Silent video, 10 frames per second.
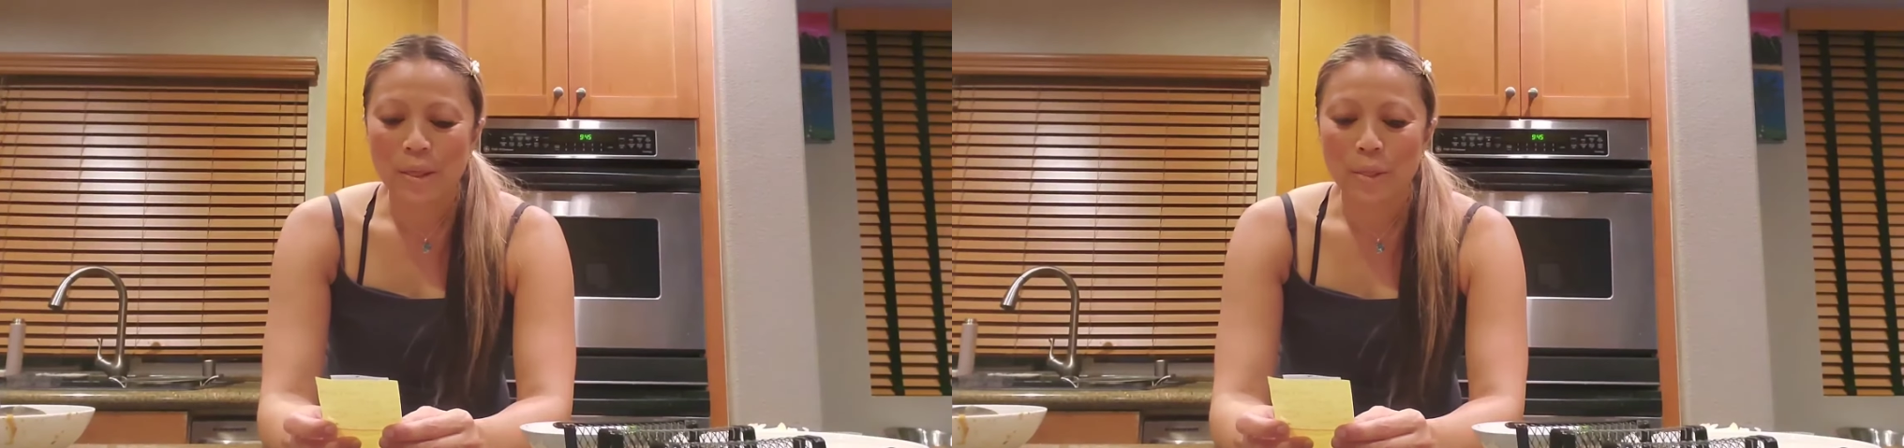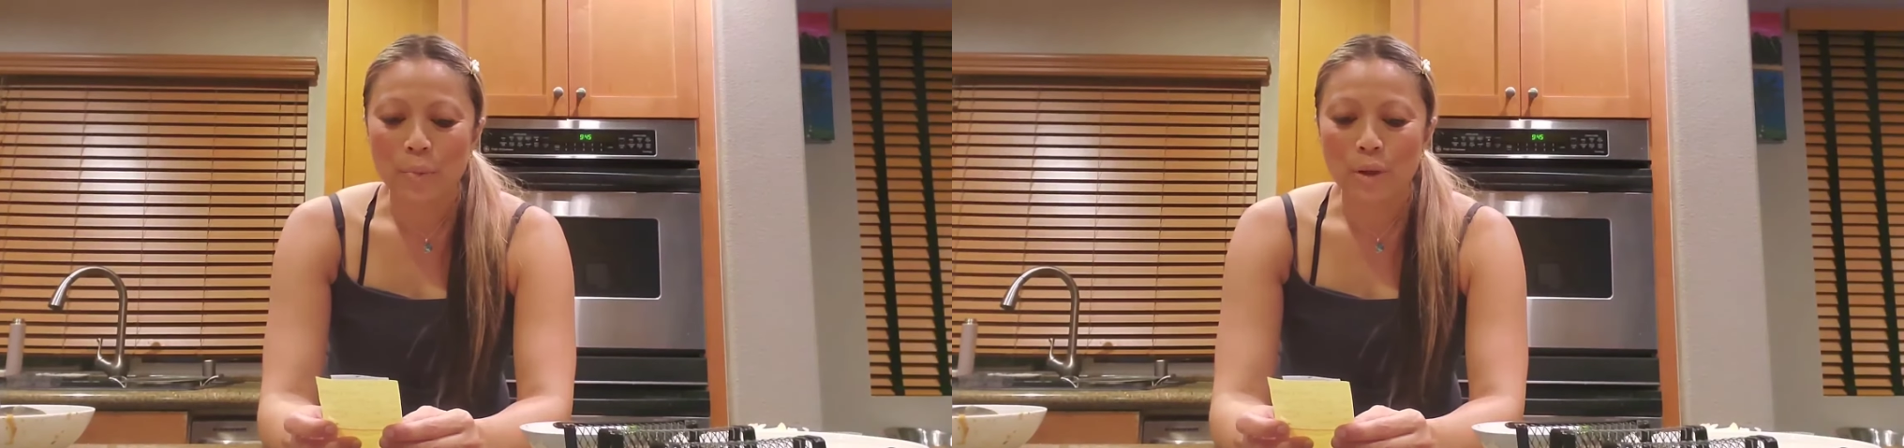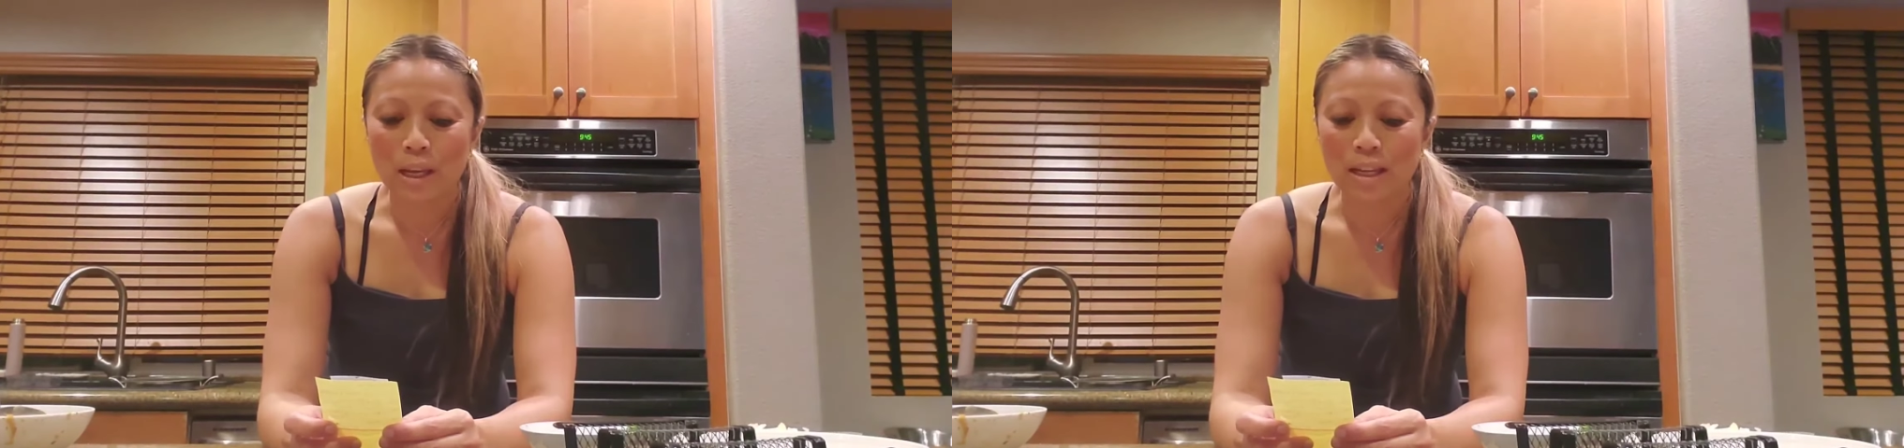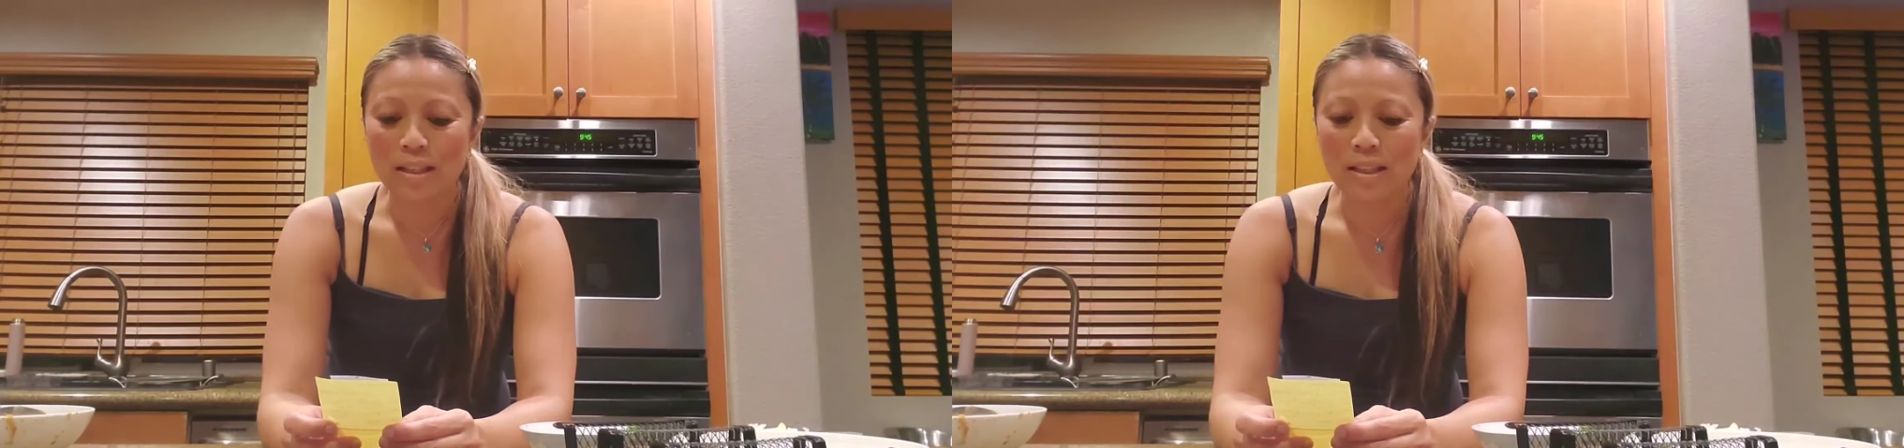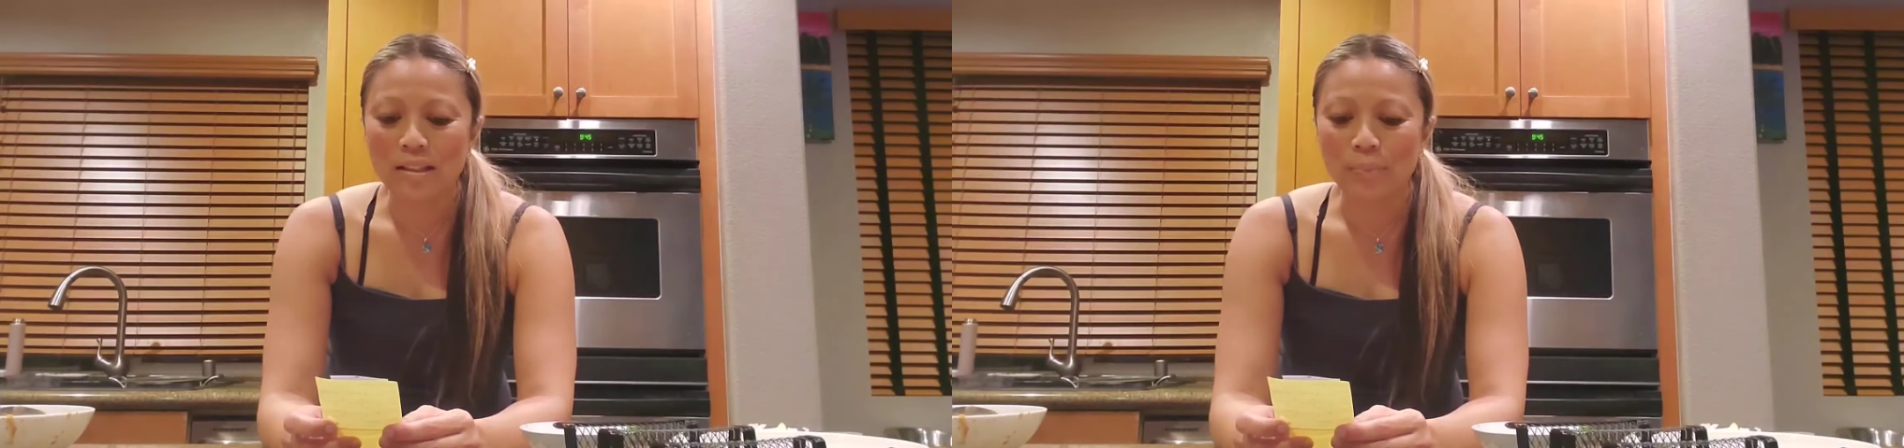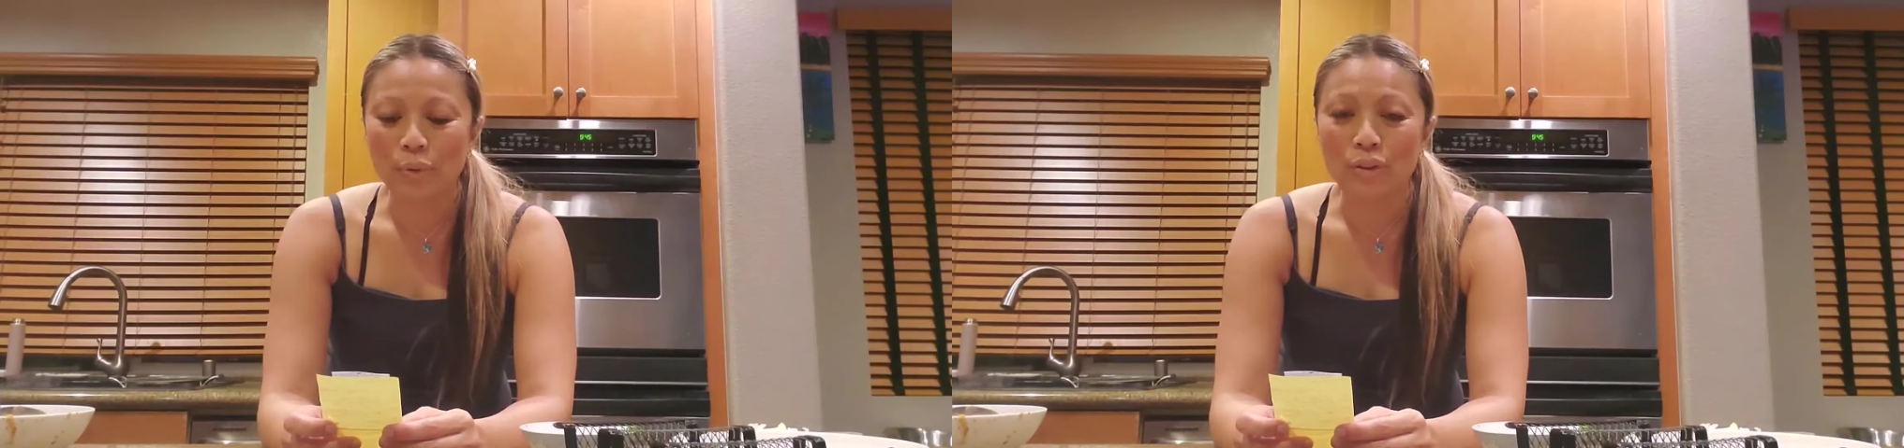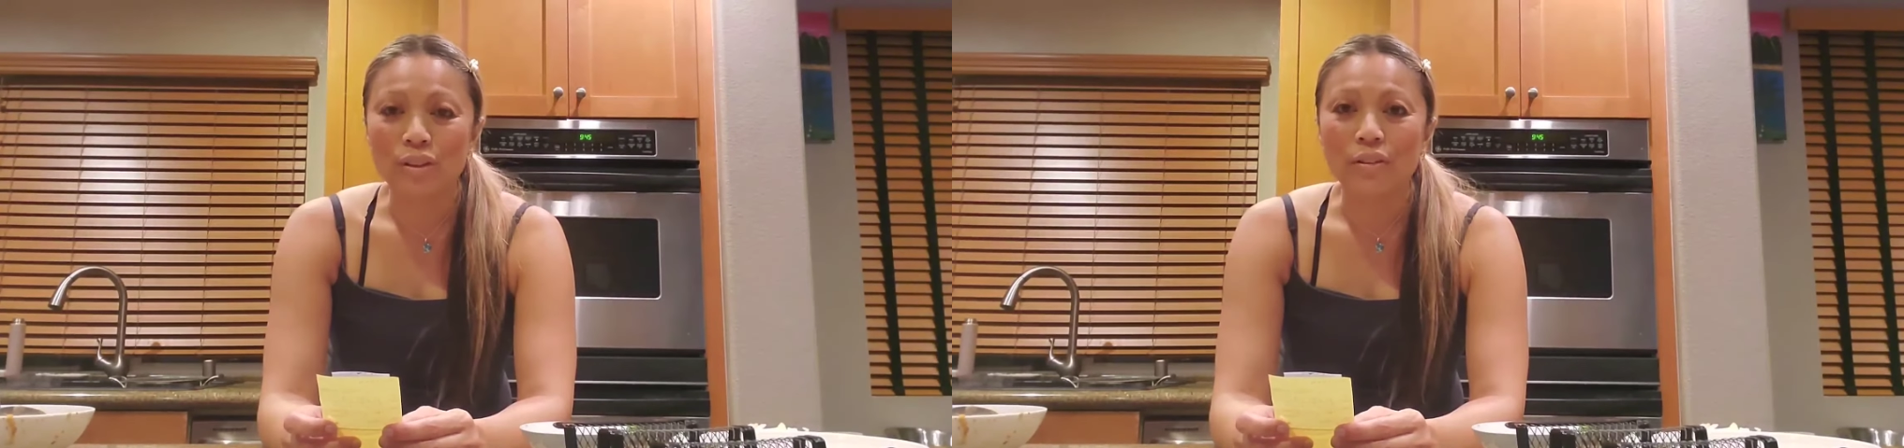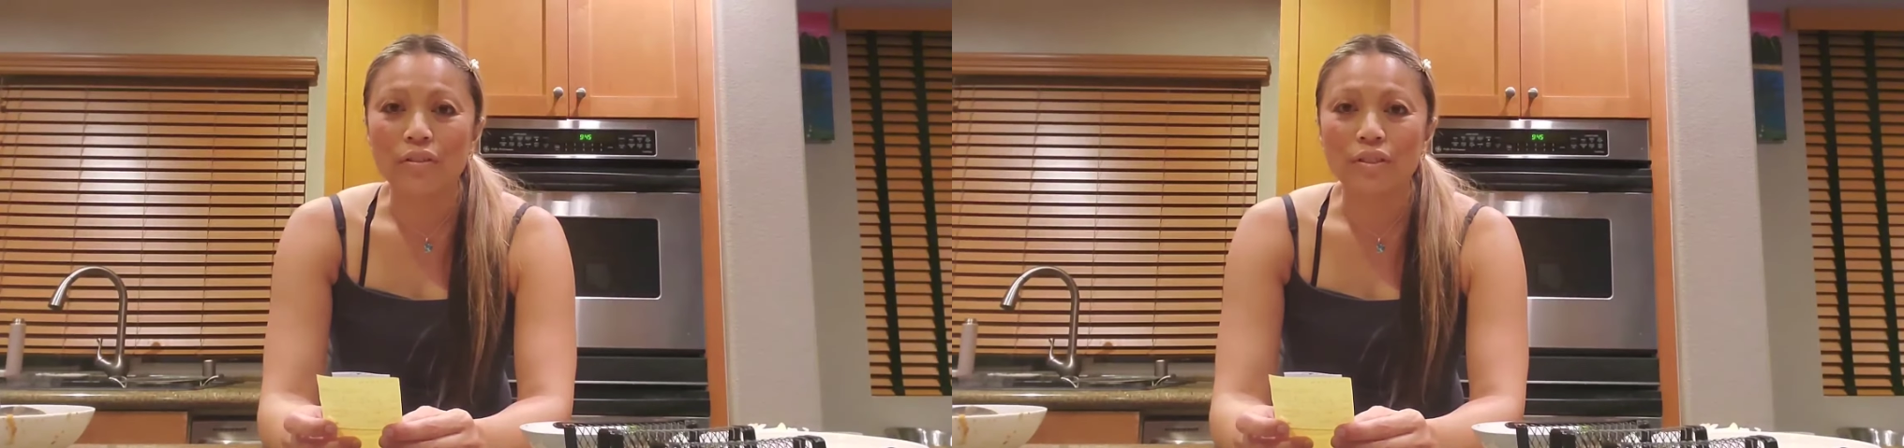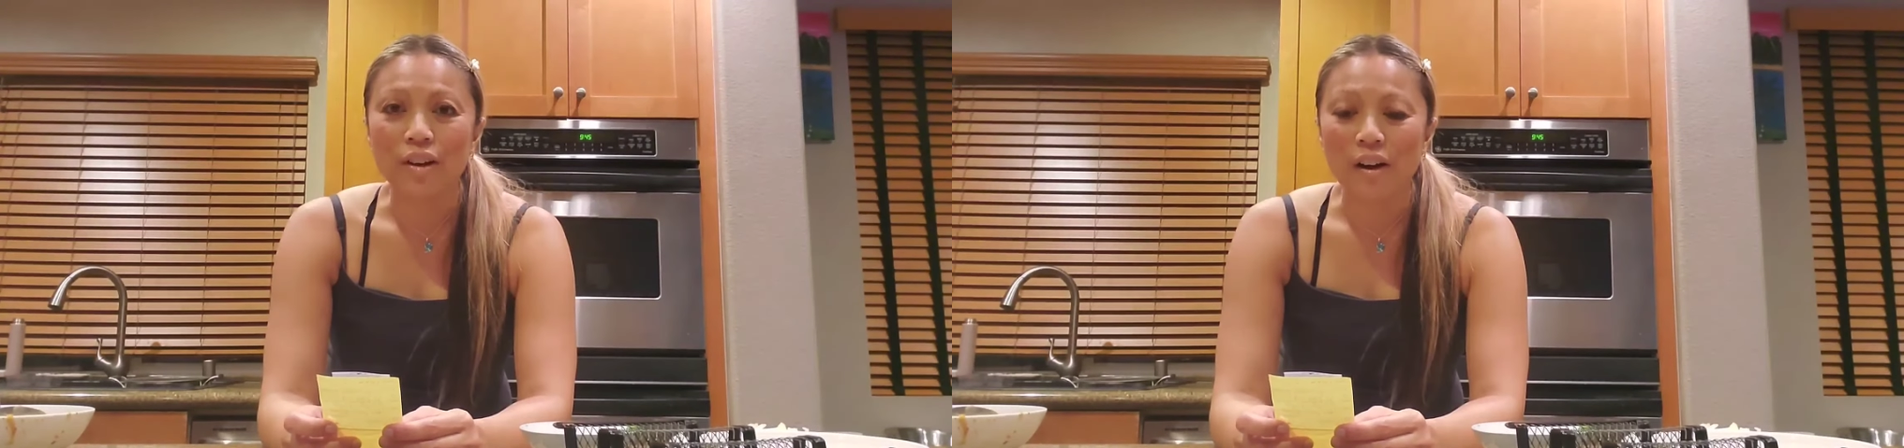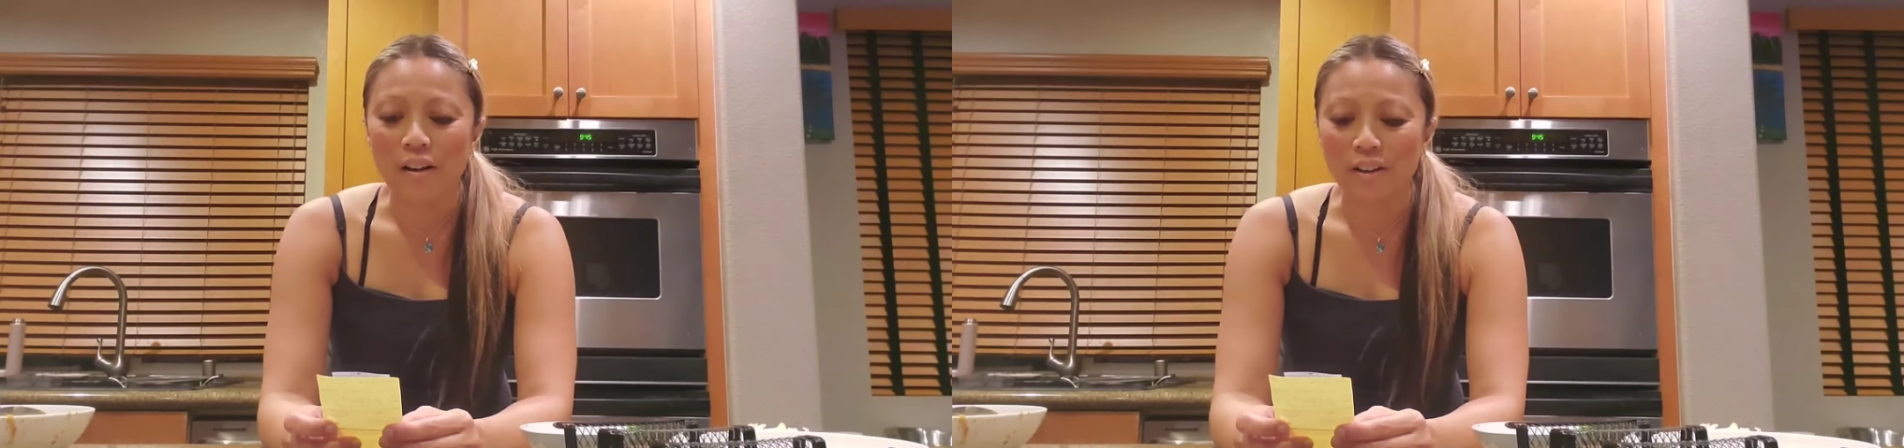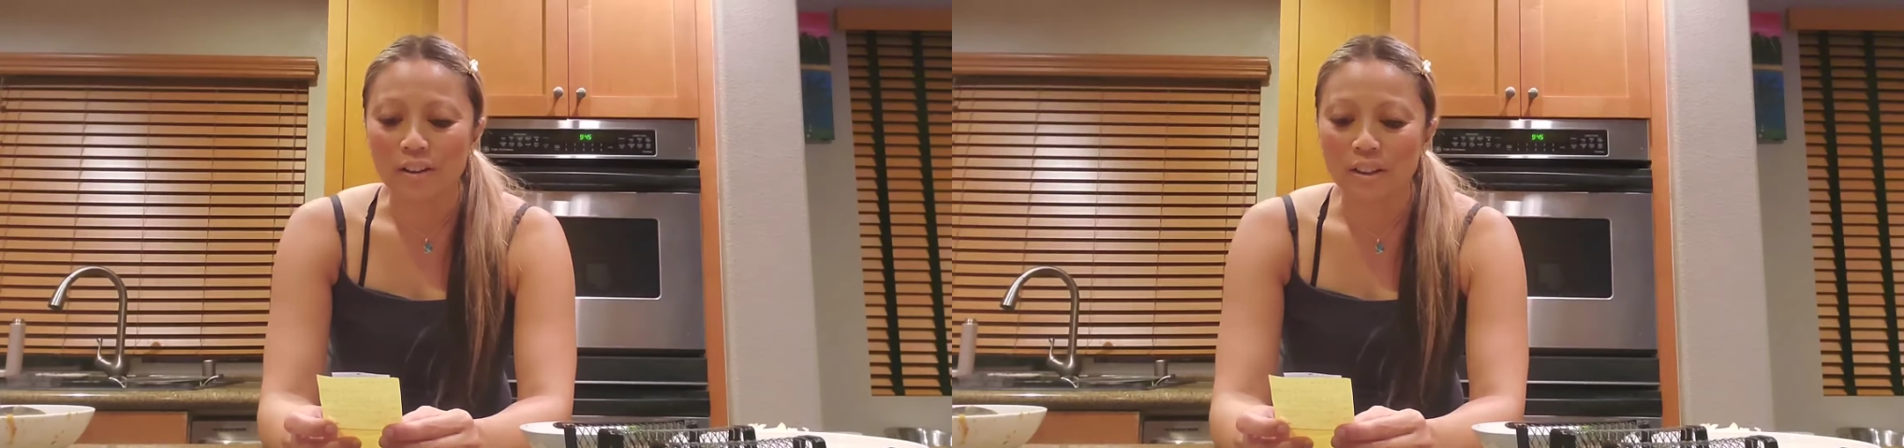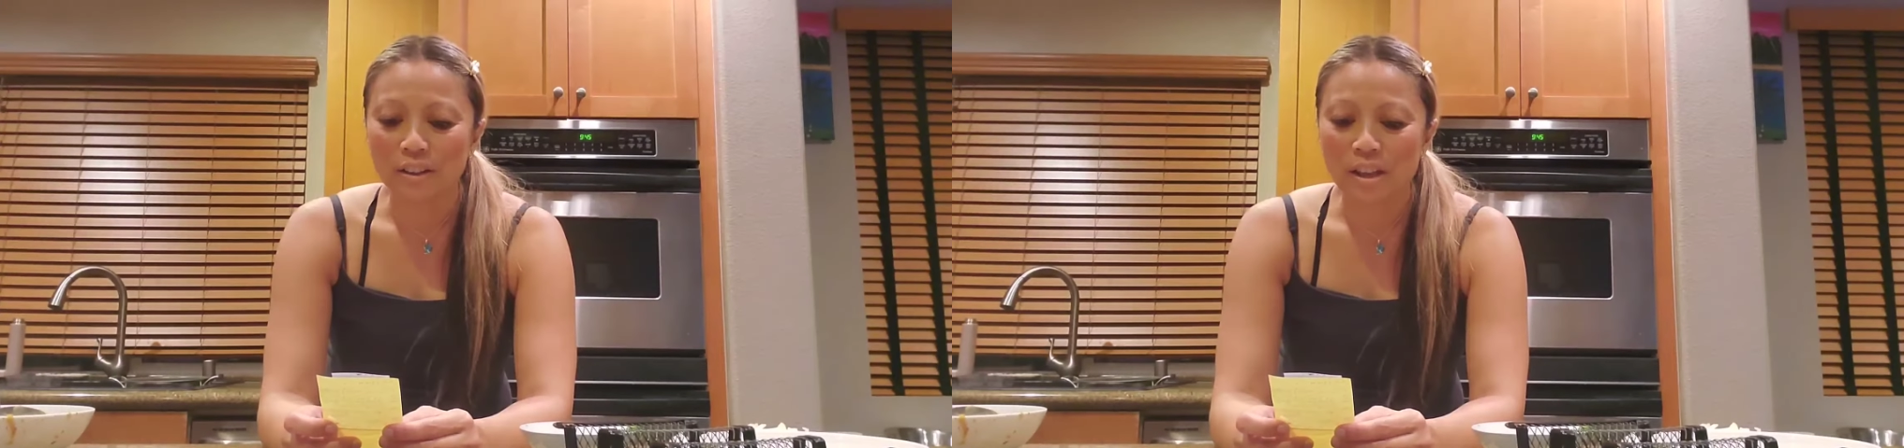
3 teaspoons of salt,